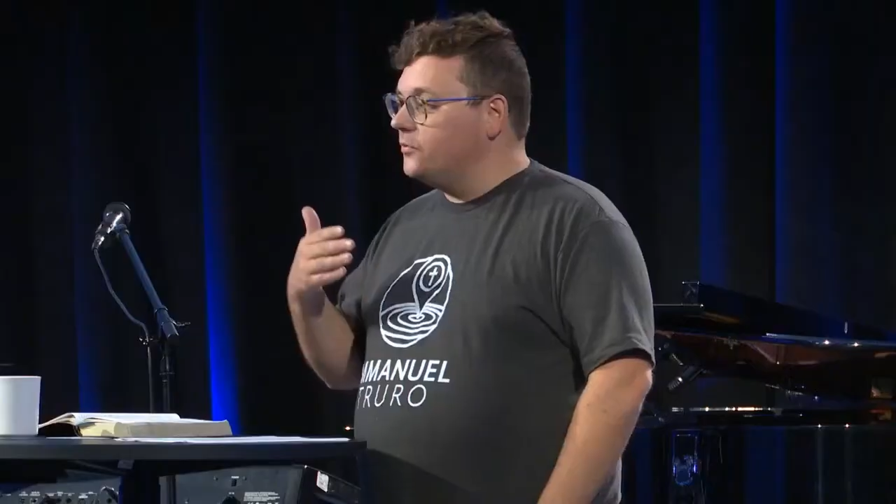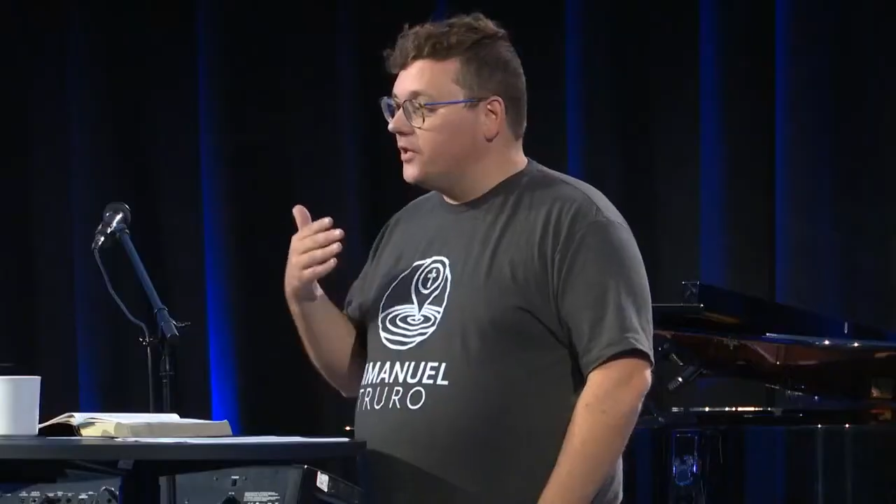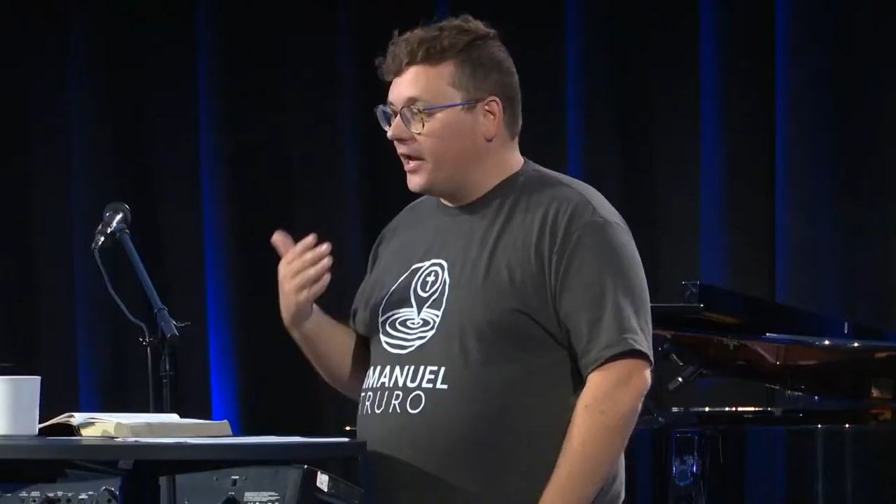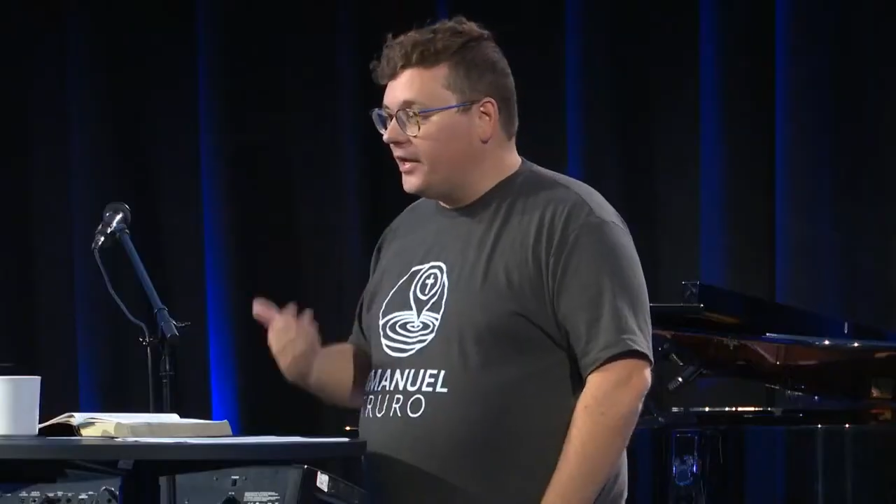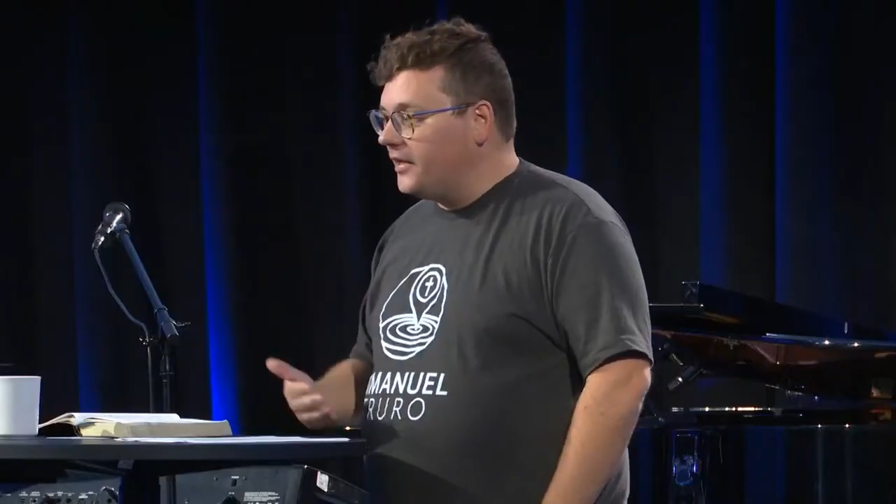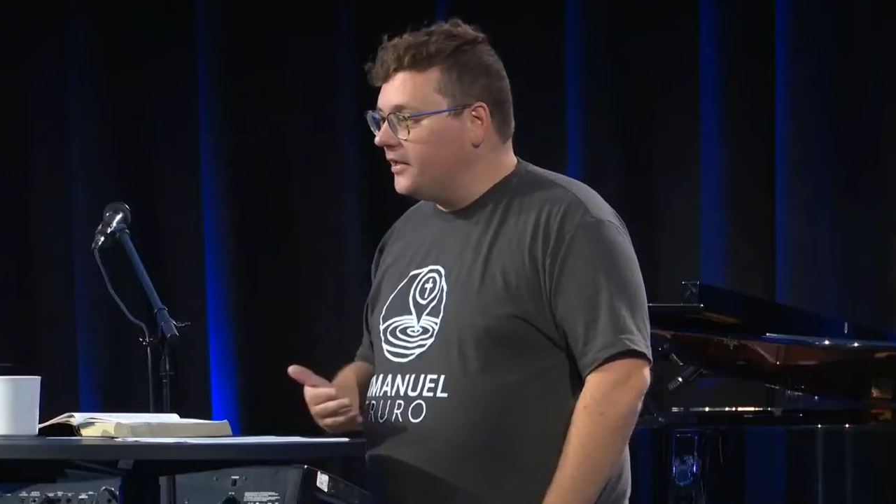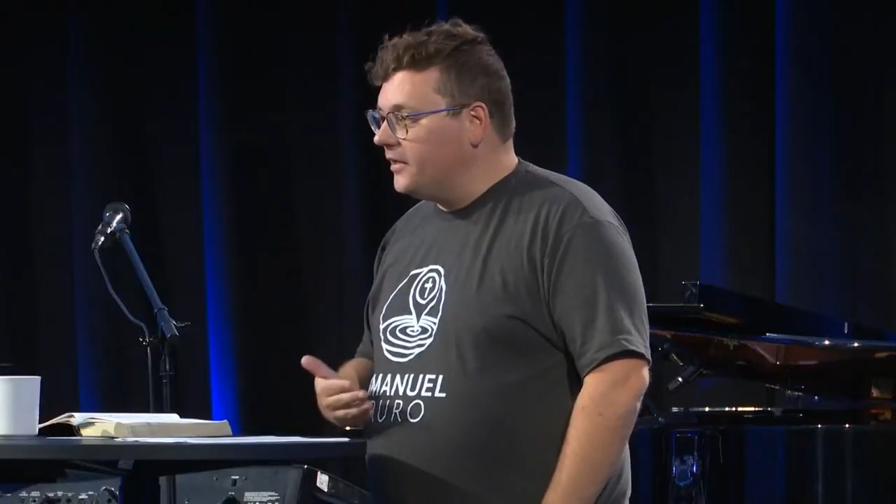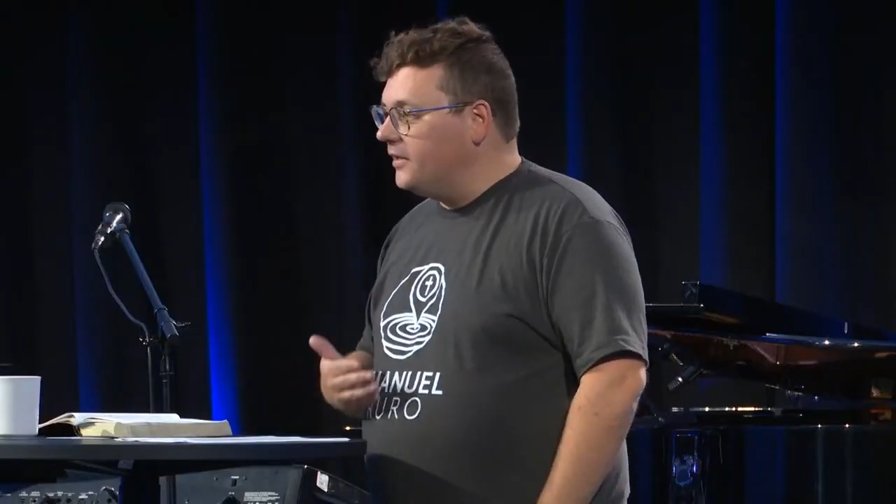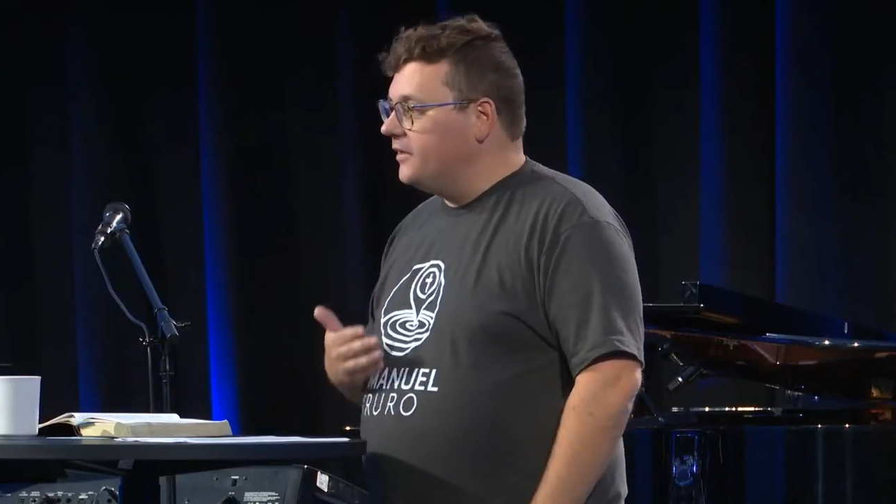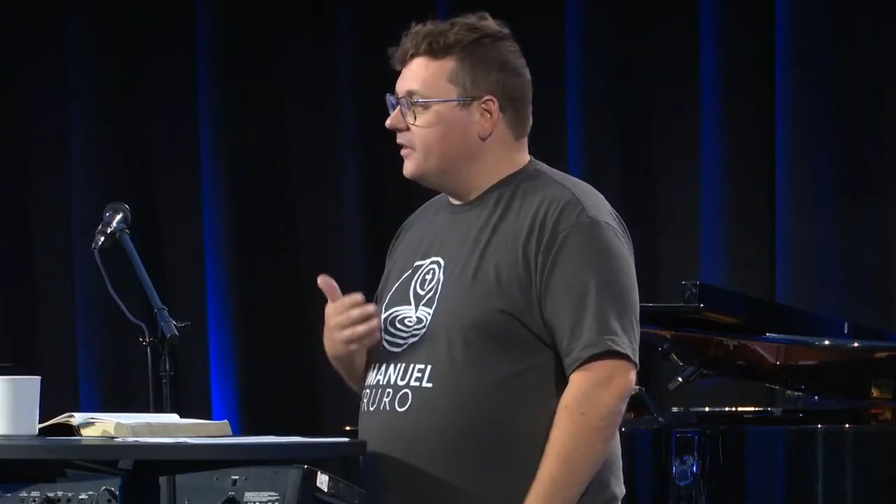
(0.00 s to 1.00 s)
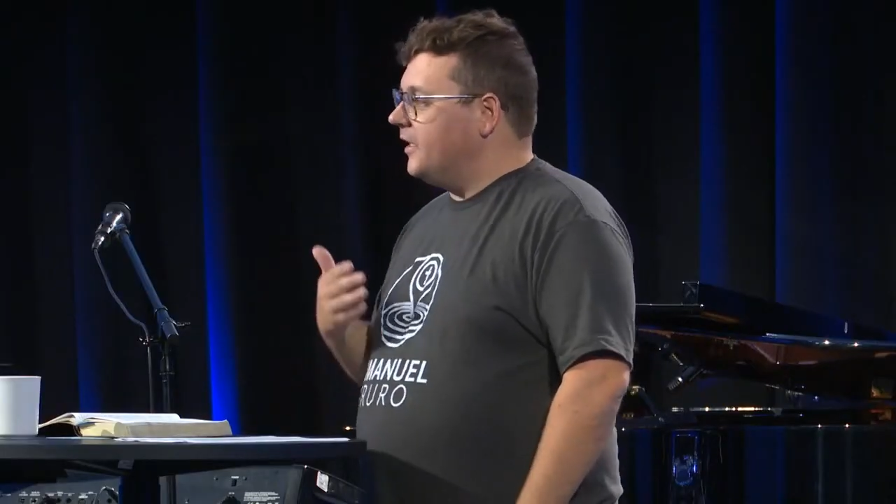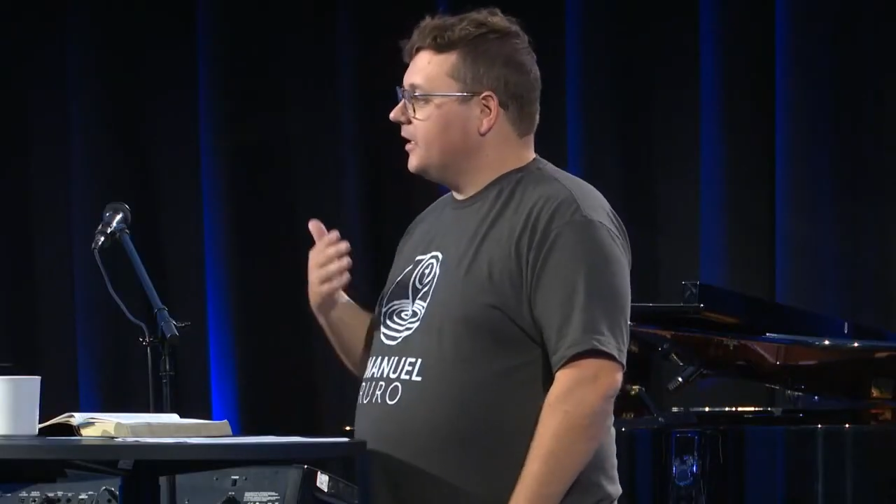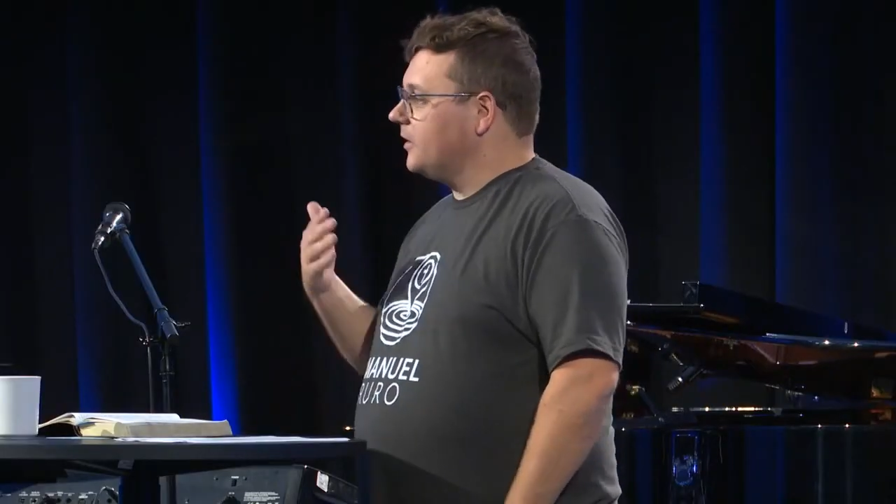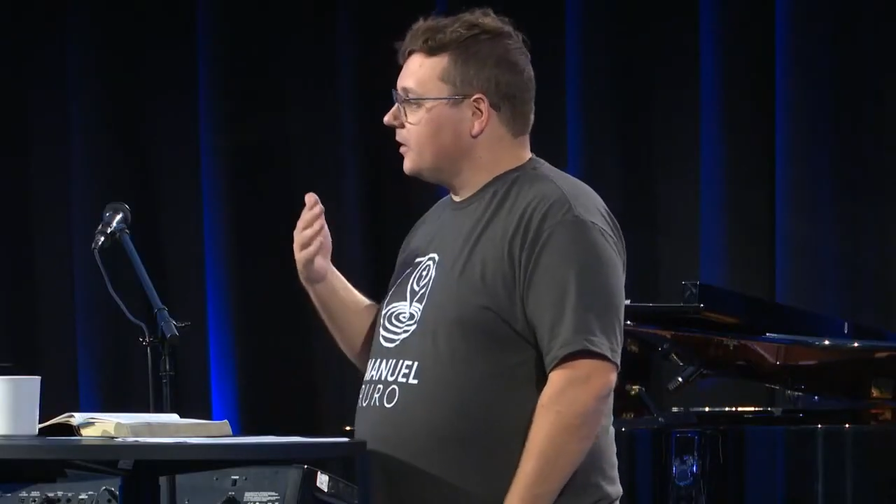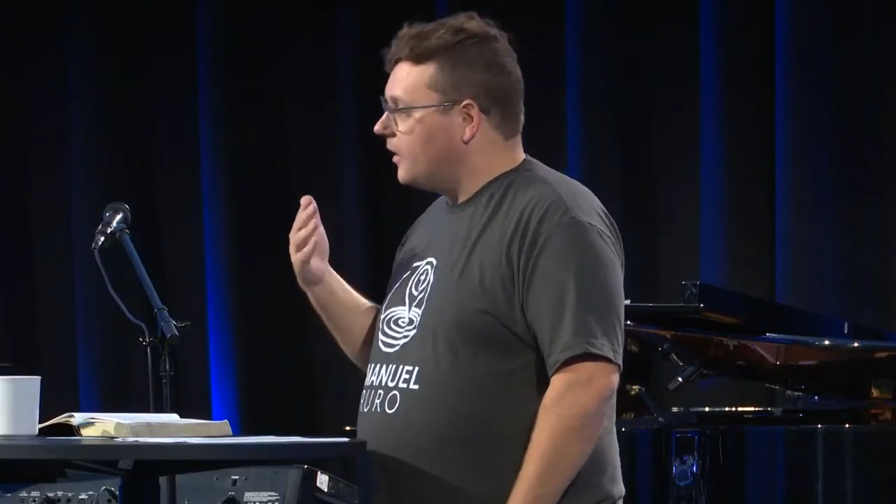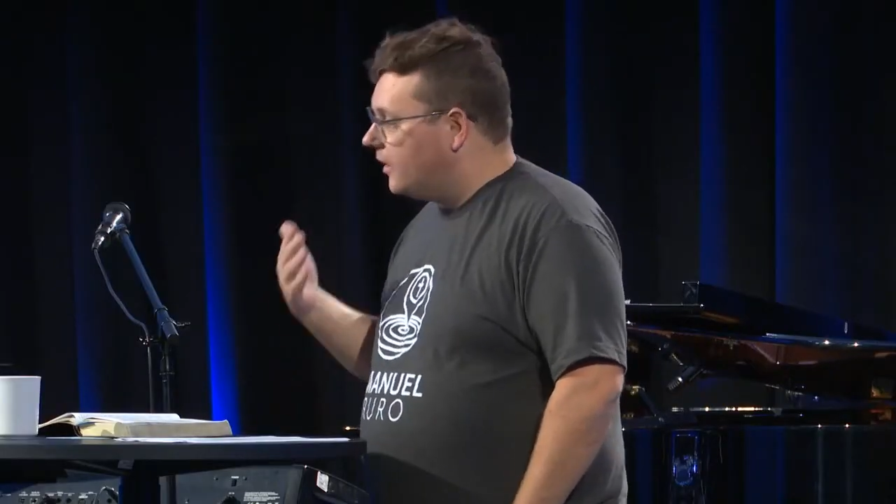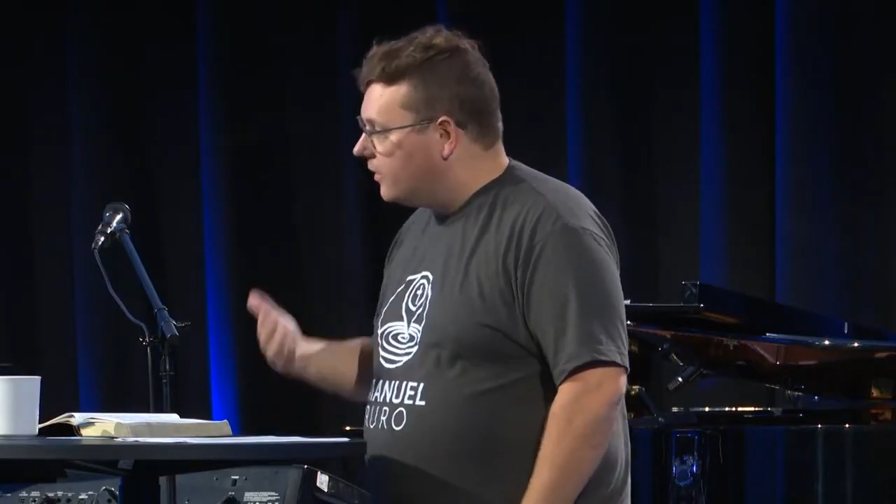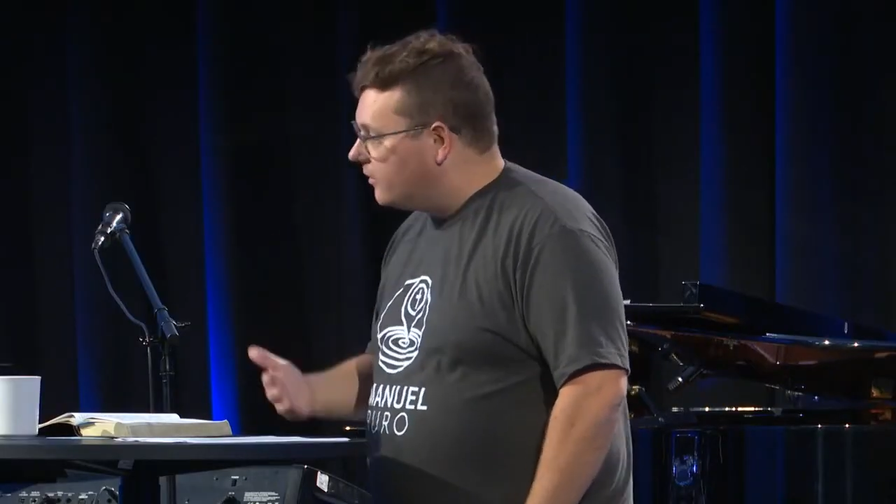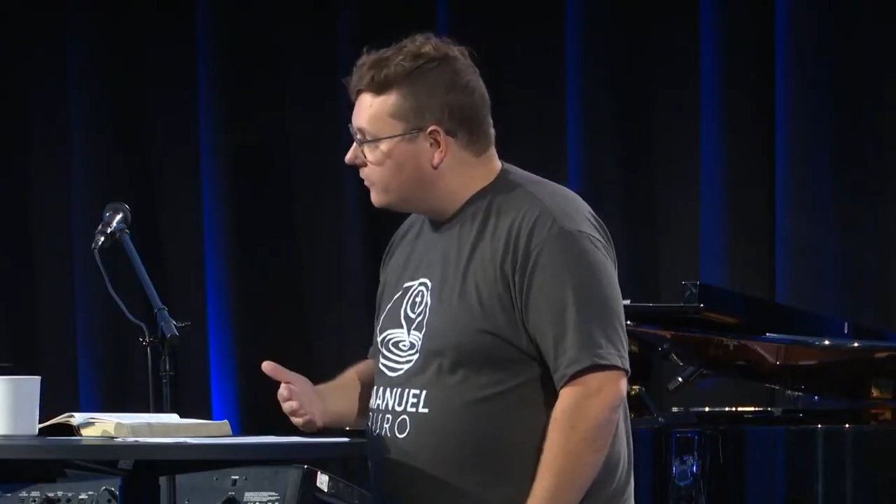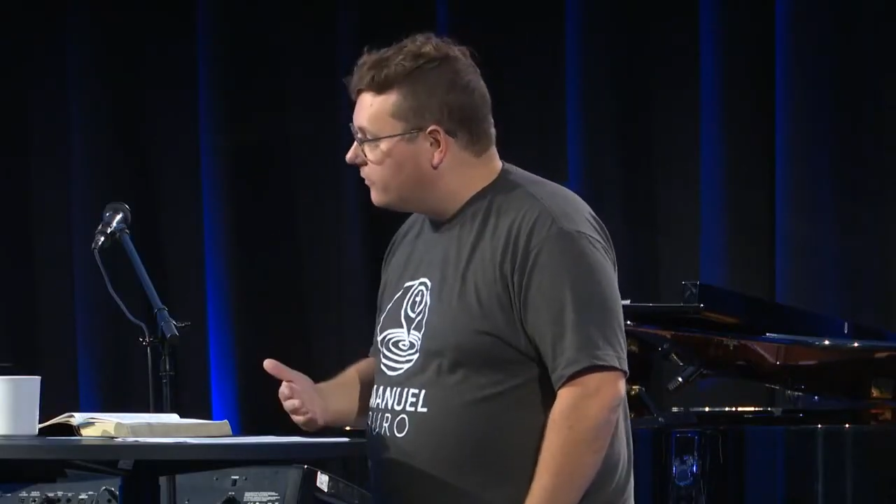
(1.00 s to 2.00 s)
united in
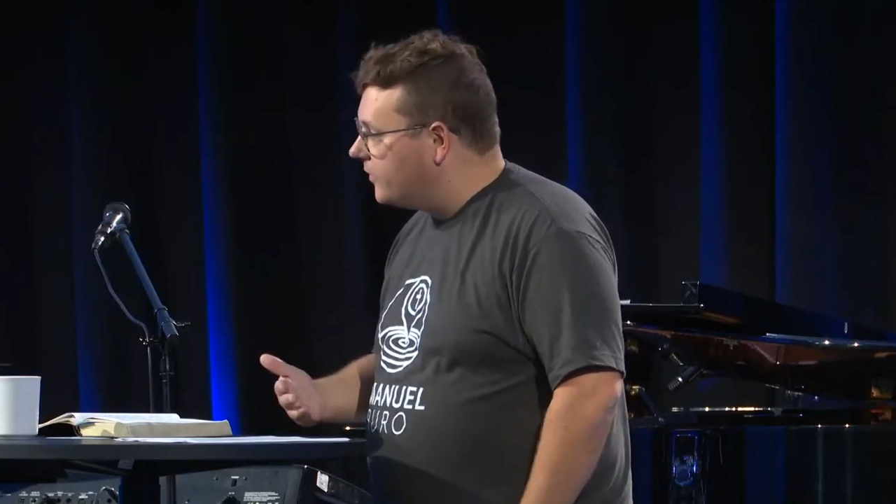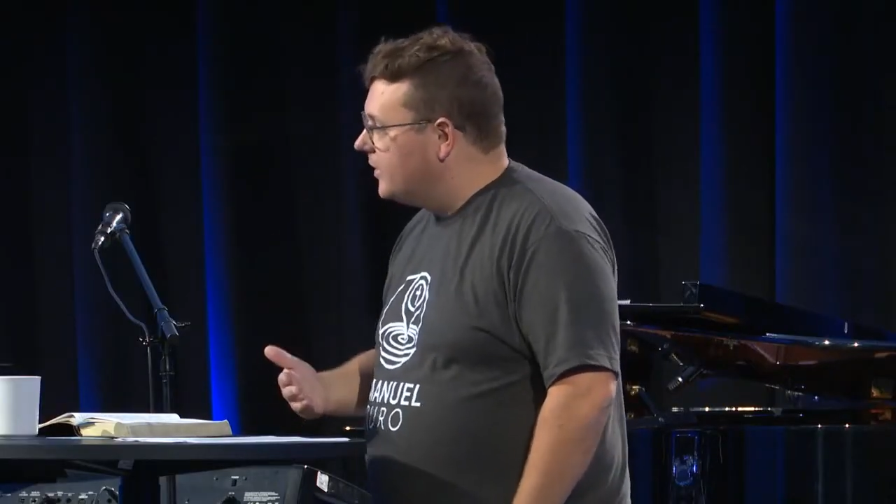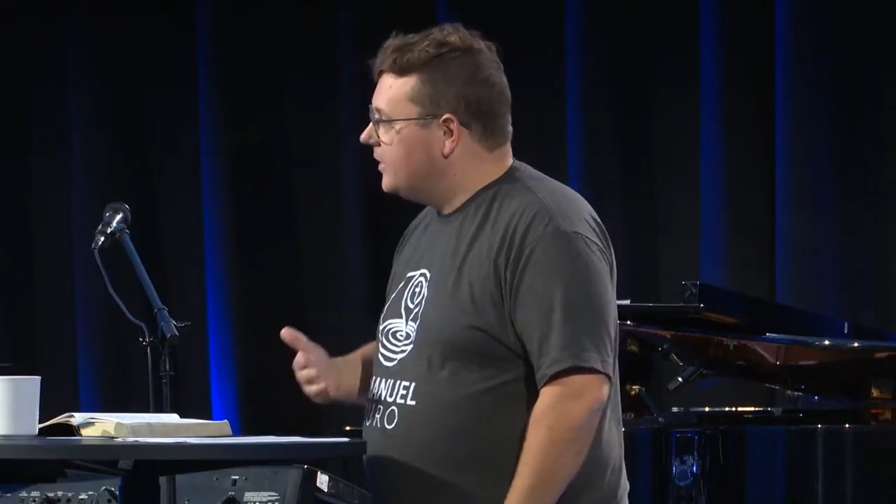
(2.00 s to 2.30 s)
love,